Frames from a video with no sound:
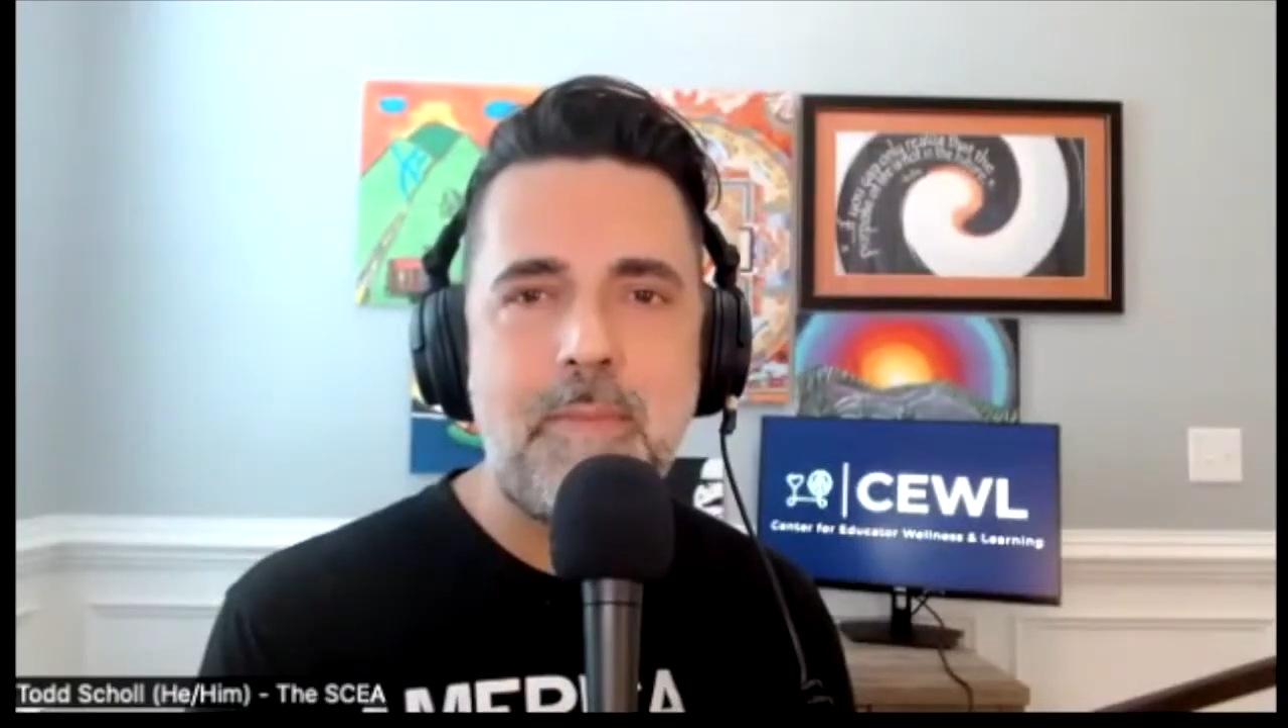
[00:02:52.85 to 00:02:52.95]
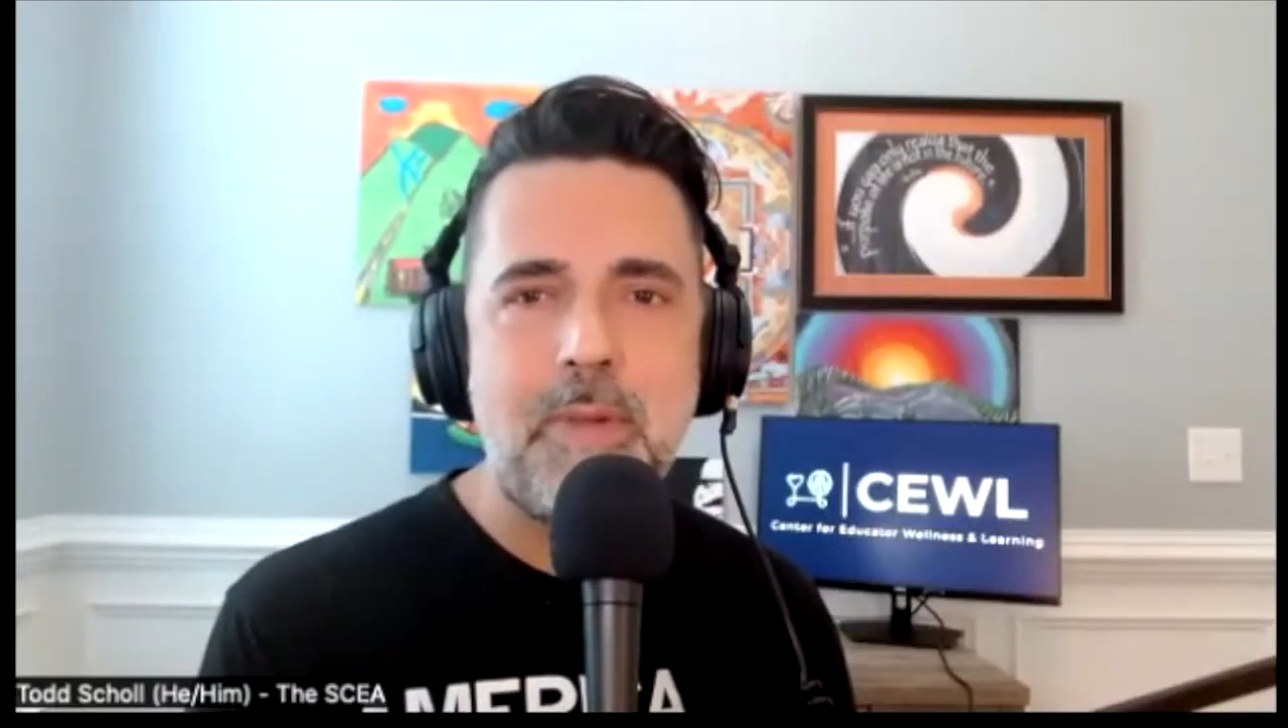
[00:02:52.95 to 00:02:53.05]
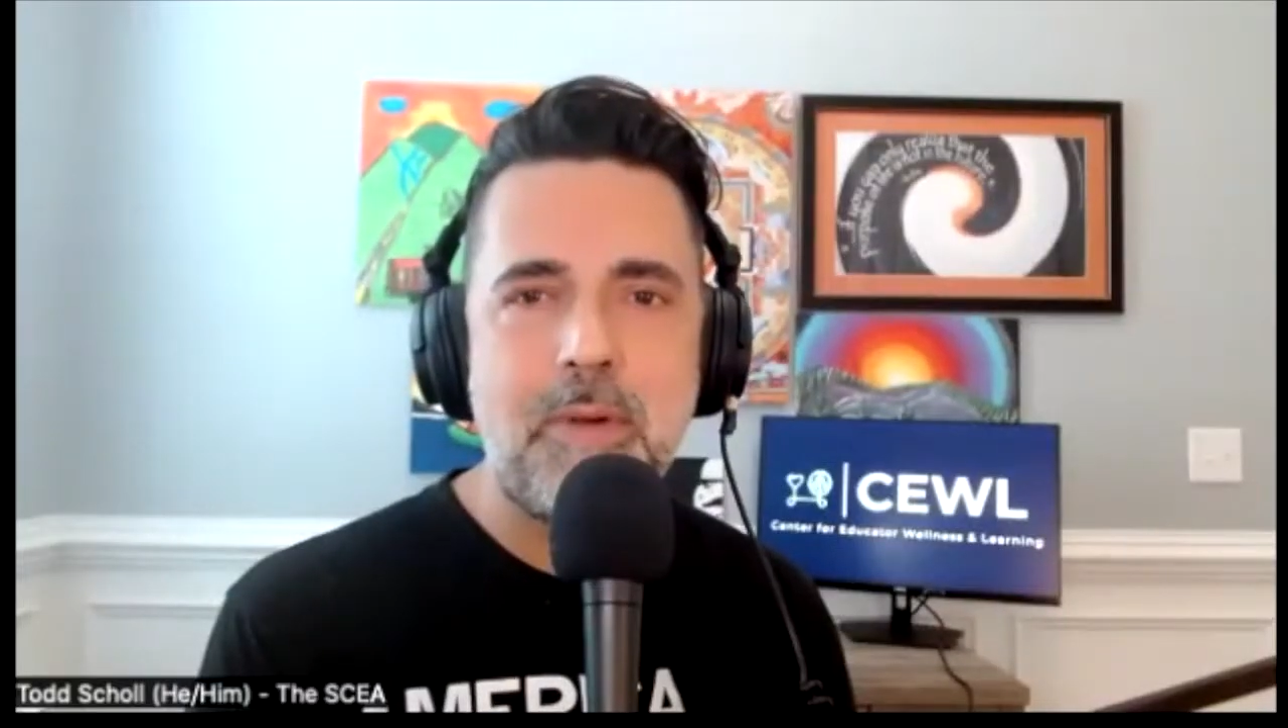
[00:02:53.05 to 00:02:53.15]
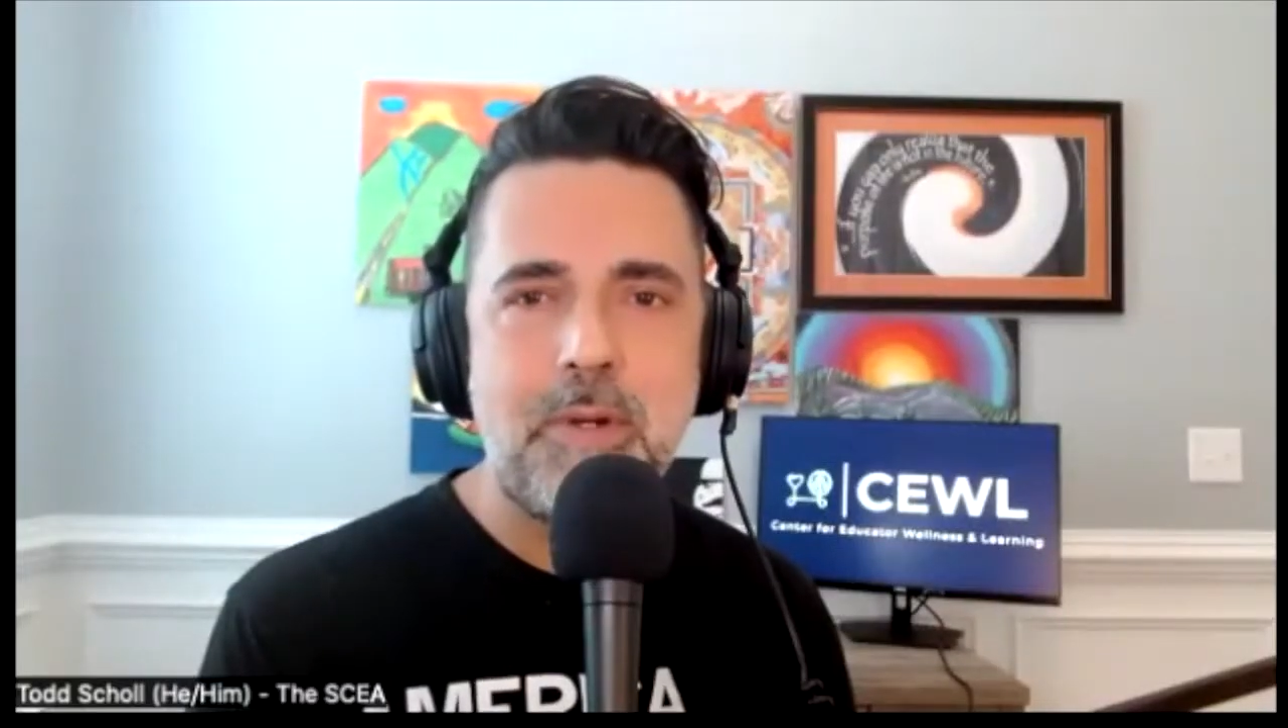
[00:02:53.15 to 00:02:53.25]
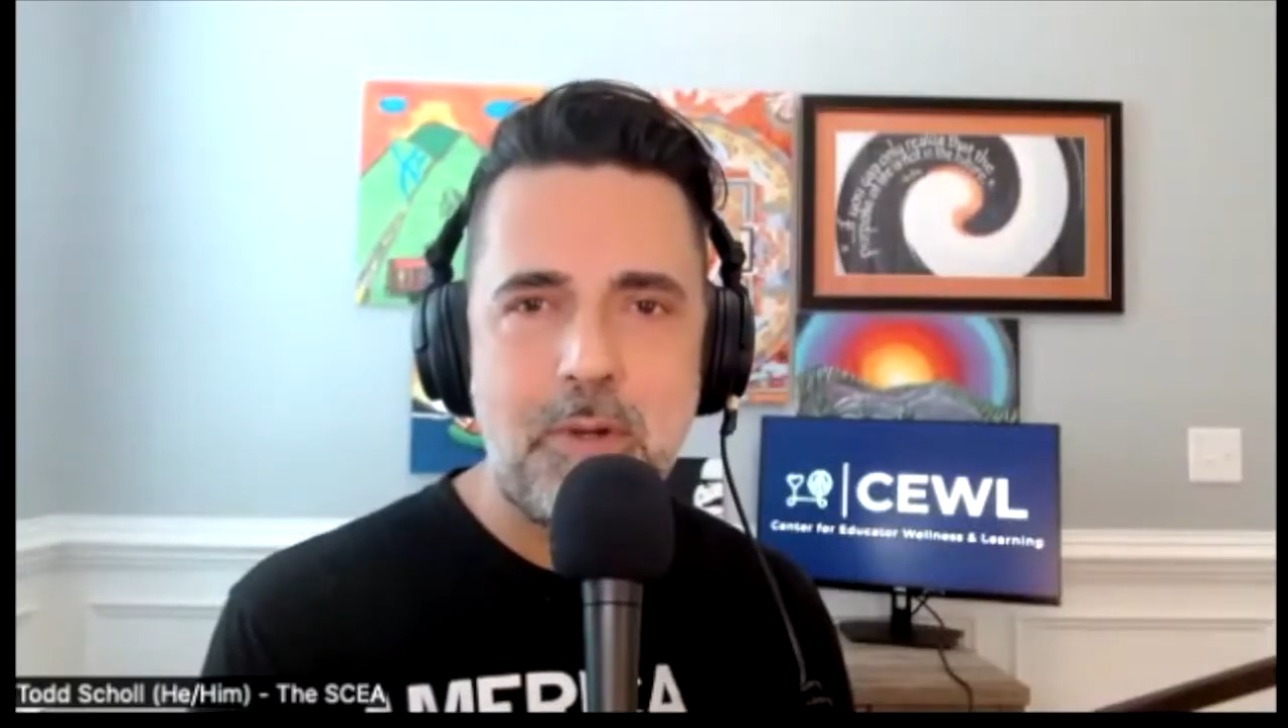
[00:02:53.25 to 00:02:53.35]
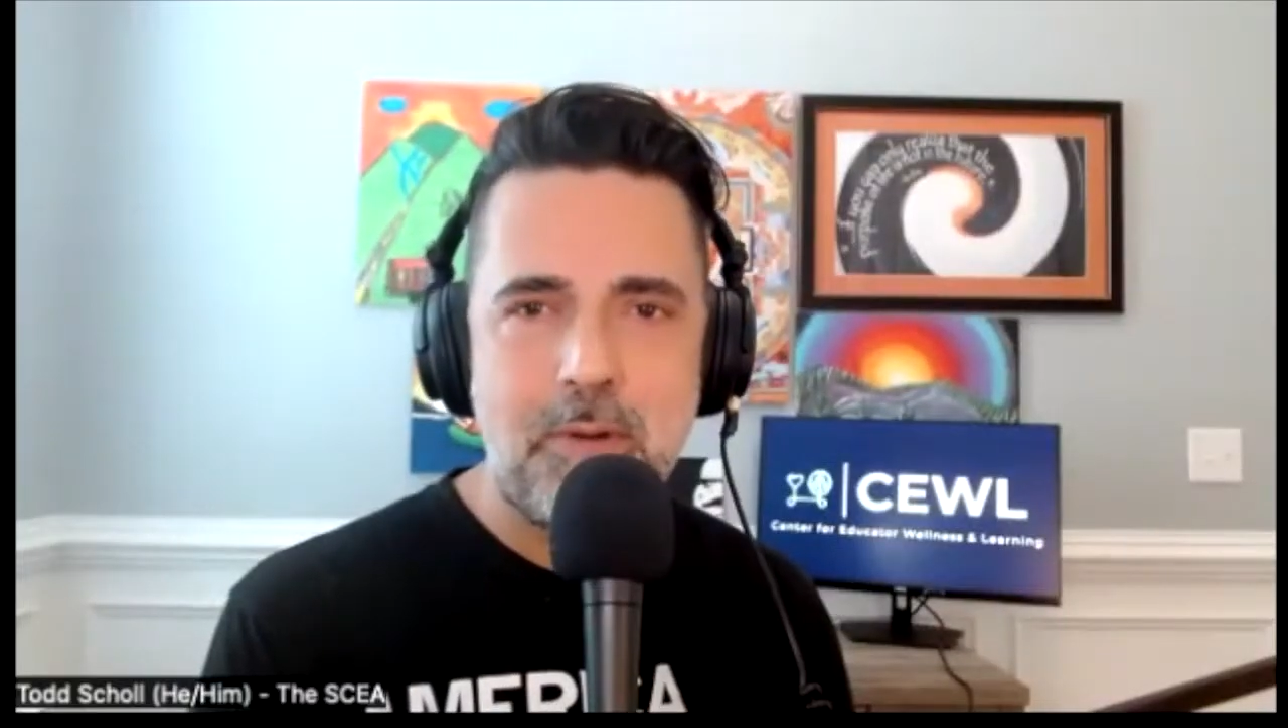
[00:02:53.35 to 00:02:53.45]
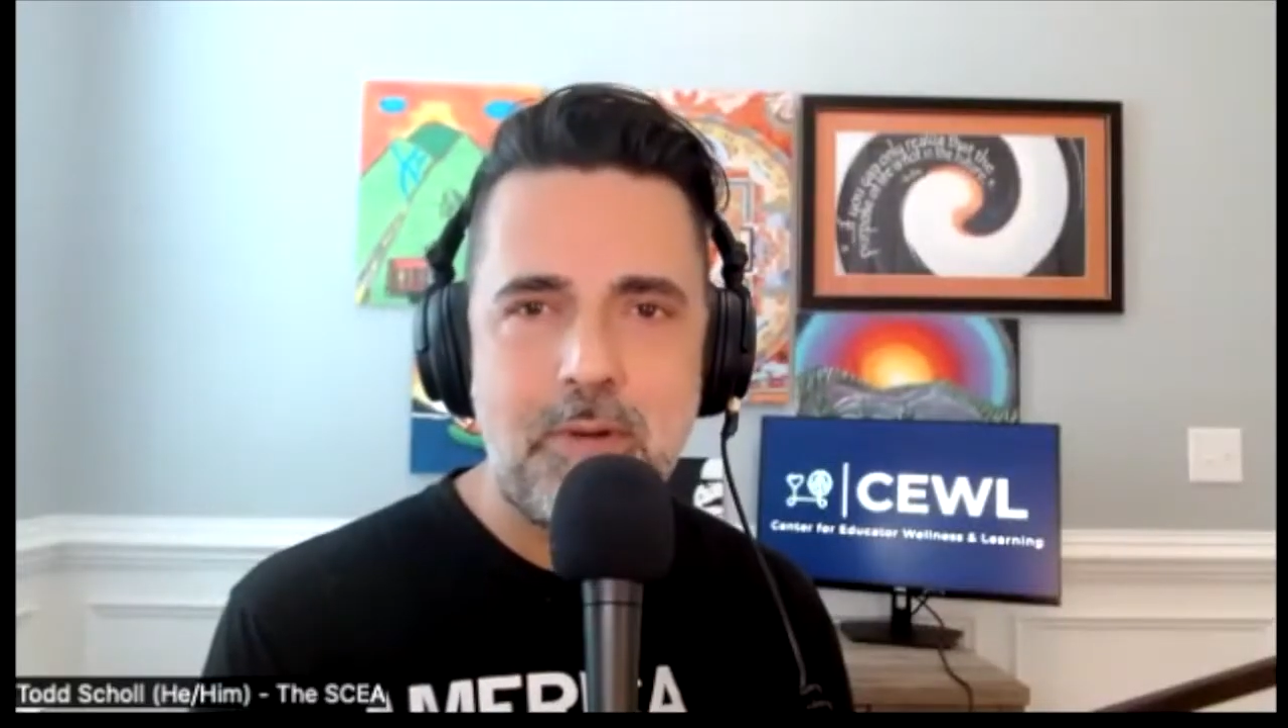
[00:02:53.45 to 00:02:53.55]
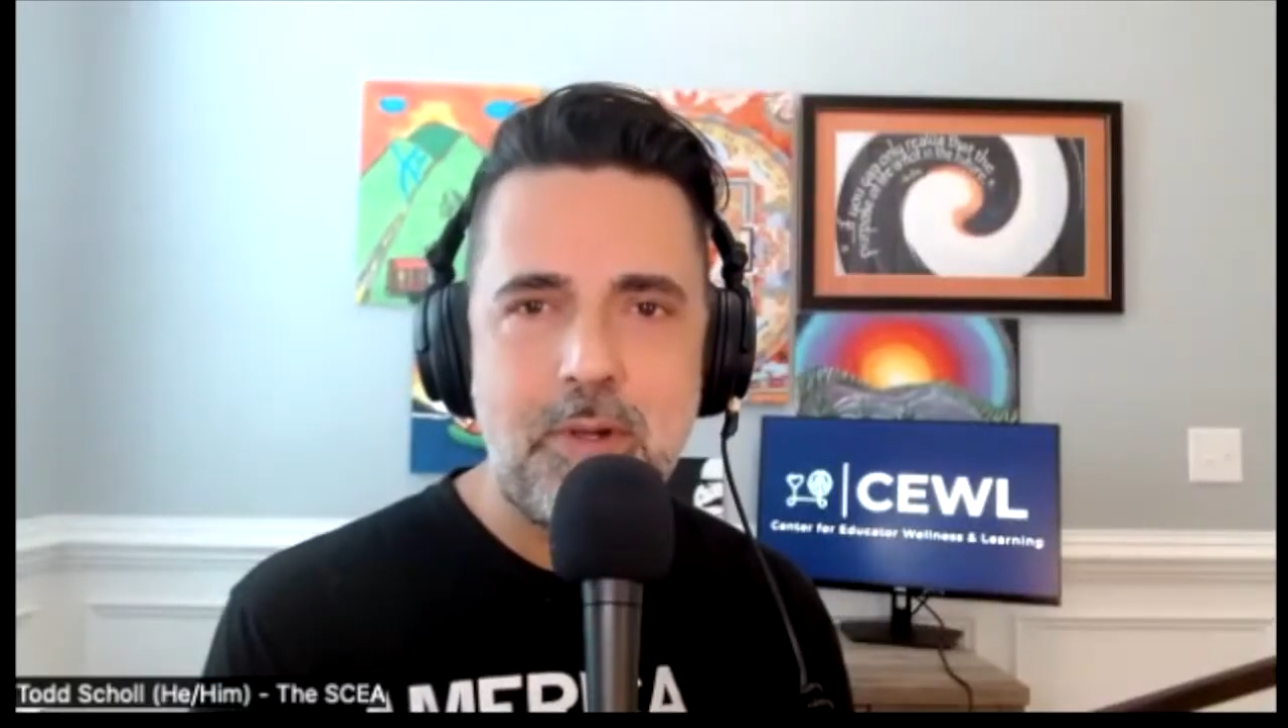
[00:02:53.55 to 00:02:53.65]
Bill Coon,